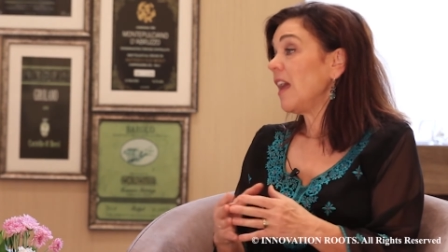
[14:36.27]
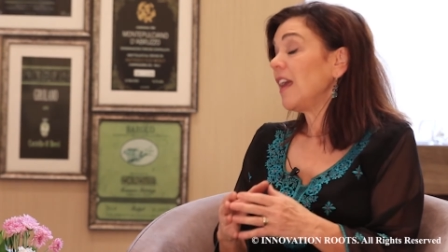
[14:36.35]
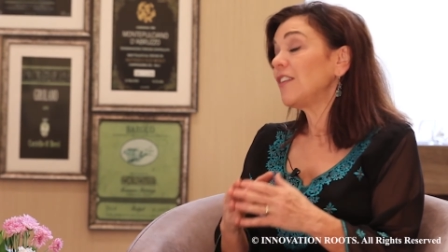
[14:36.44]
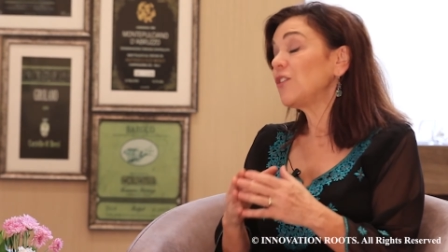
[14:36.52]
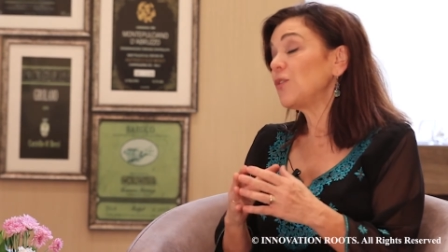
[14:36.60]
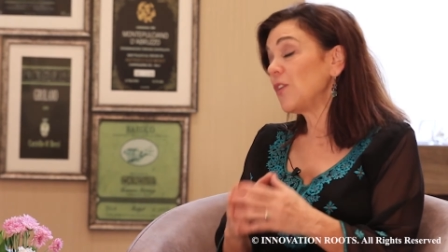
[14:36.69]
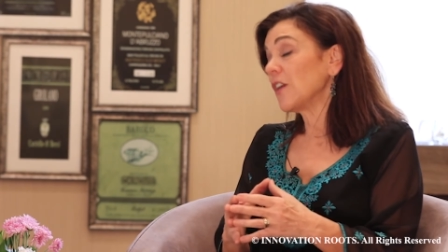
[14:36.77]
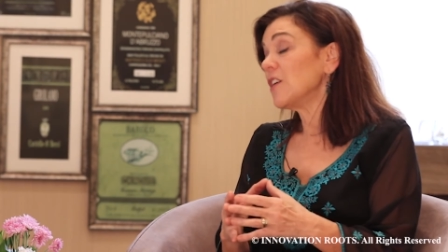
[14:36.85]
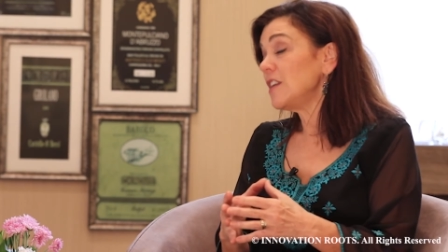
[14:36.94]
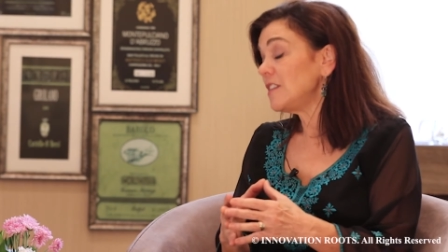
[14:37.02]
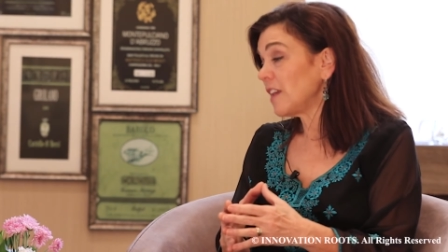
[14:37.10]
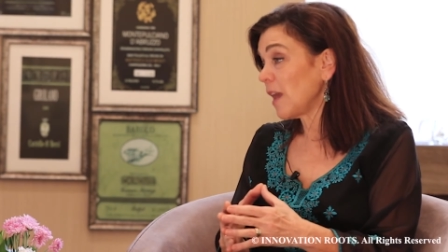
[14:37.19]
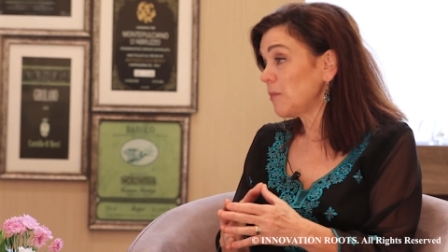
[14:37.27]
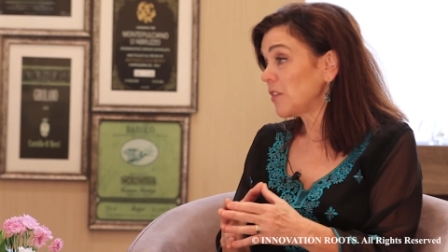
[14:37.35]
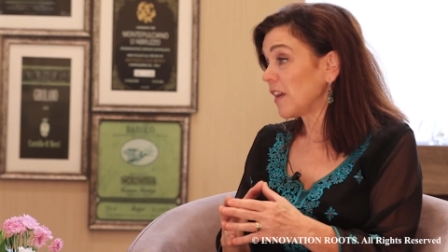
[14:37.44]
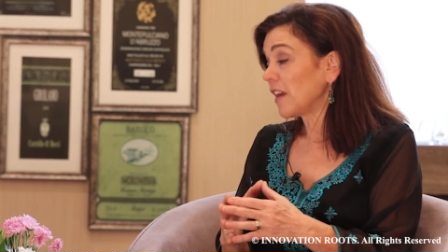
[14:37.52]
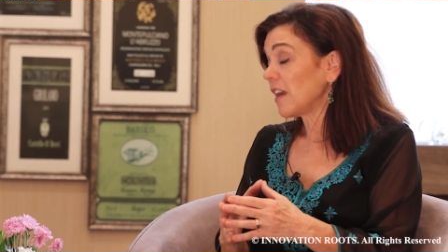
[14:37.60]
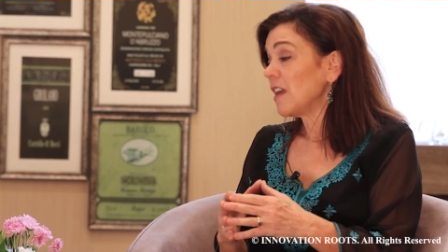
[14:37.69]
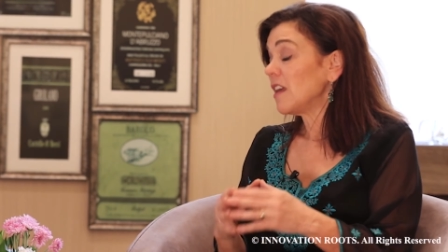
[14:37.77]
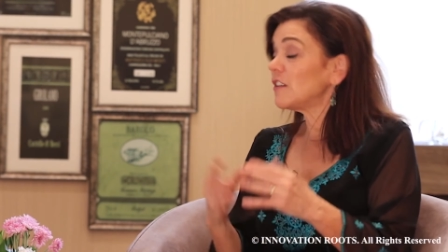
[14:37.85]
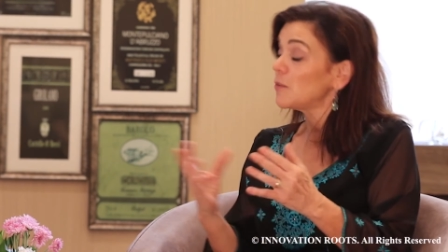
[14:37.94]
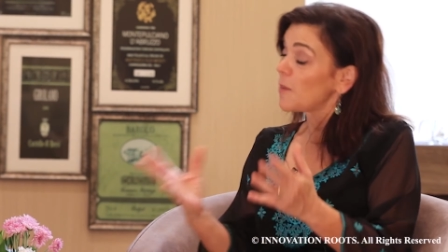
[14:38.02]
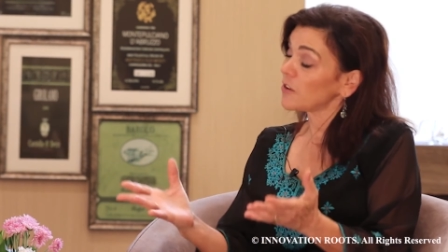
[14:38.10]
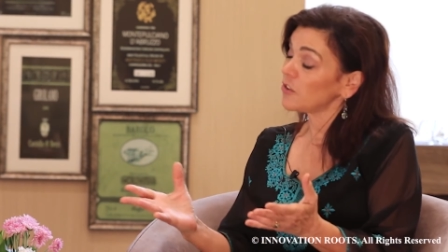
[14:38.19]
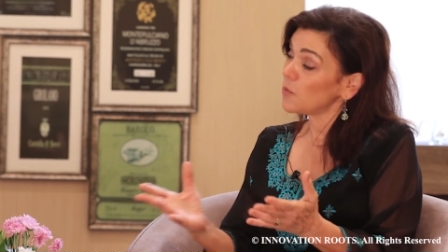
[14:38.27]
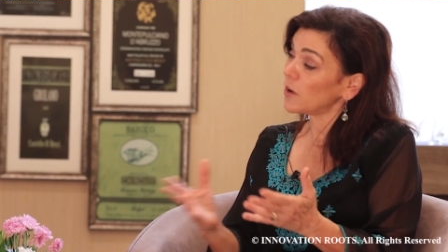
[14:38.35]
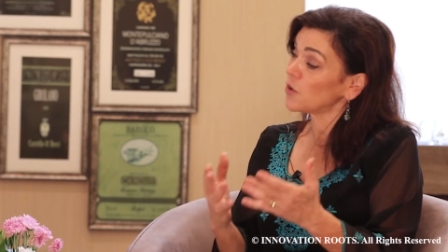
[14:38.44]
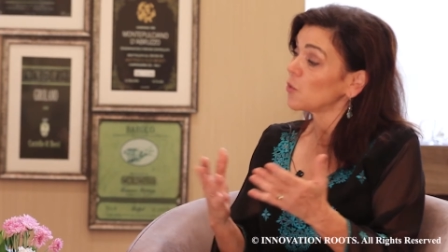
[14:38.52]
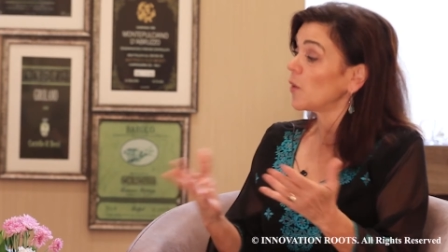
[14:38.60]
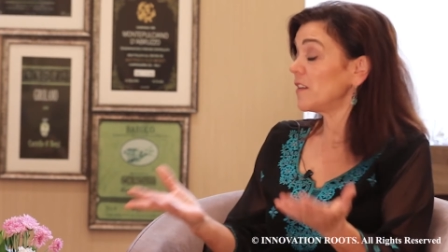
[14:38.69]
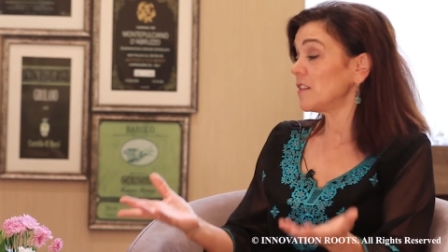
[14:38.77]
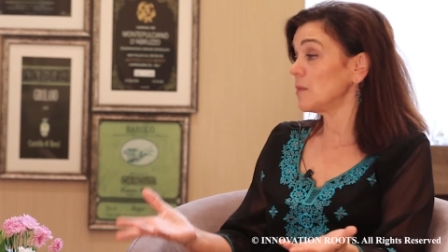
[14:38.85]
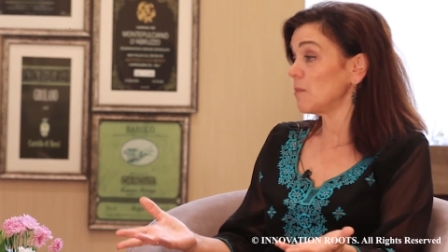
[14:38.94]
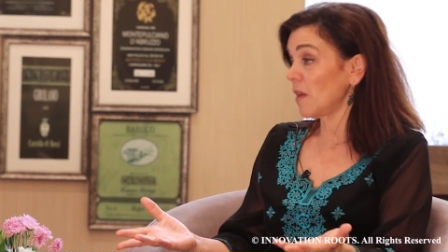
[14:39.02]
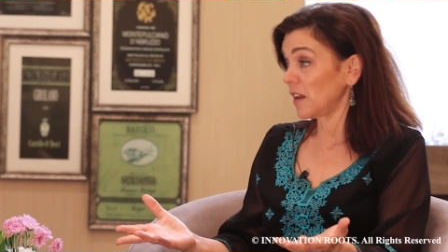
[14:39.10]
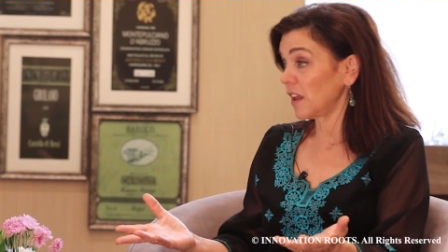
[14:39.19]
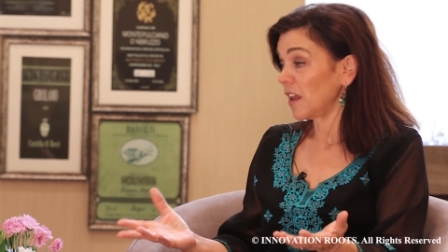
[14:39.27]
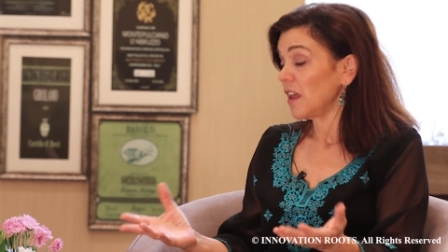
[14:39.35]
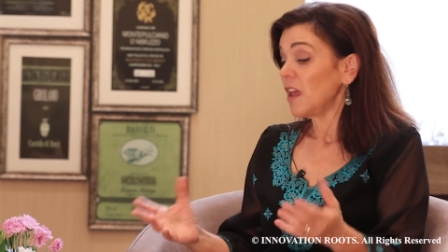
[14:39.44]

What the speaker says: It's very tempting, especially when you're raising money,